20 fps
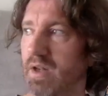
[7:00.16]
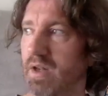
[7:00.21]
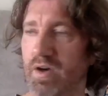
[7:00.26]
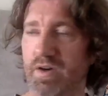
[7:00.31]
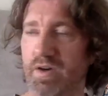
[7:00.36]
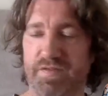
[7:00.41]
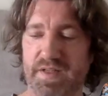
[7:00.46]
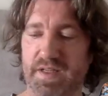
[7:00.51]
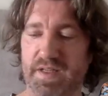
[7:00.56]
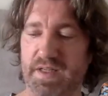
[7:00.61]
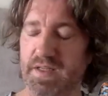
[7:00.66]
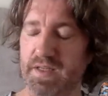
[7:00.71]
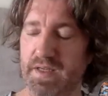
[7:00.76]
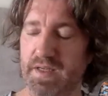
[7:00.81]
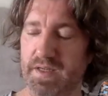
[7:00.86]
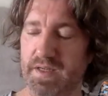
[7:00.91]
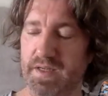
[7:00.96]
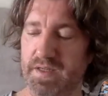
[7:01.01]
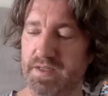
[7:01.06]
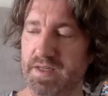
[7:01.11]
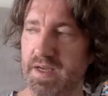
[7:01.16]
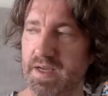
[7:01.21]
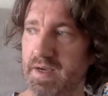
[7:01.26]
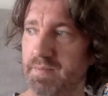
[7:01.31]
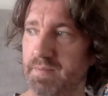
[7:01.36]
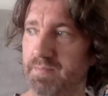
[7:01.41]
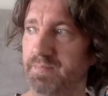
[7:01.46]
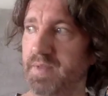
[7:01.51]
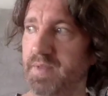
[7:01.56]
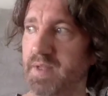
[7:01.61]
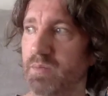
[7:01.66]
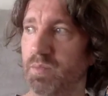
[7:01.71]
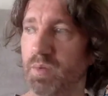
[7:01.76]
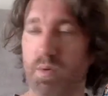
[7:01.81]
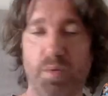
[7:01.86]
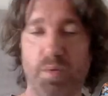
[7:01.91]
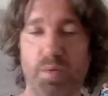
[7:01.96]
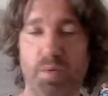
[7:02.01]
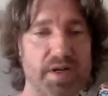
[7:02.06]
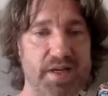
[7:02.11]
a lot of it, and we
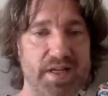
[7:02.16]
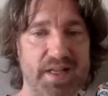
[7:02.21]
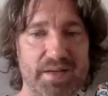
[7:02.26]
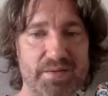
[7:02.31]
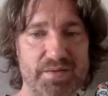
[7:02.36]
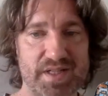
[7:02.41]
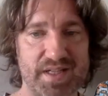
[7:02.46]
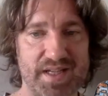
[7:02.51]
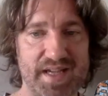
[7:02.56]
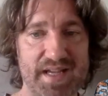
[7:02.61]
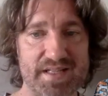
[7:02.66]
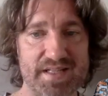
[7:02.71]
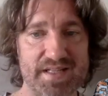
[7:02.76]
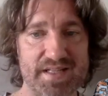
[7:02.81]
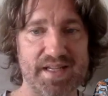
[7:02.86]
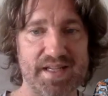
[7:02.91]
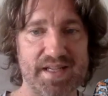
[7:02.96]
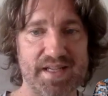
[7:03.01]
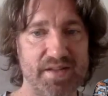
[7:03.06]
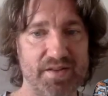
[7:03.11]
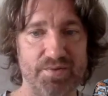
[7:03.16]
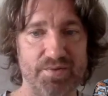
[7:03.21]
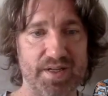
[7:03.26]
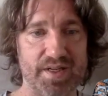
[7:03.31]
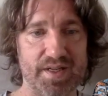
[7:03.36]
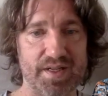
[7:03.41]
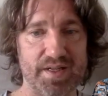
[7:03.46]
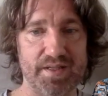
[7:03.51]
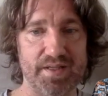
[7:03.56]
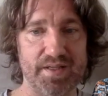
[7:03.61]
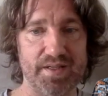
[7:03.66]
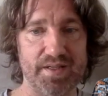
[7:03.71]
weren't allowed to get together really.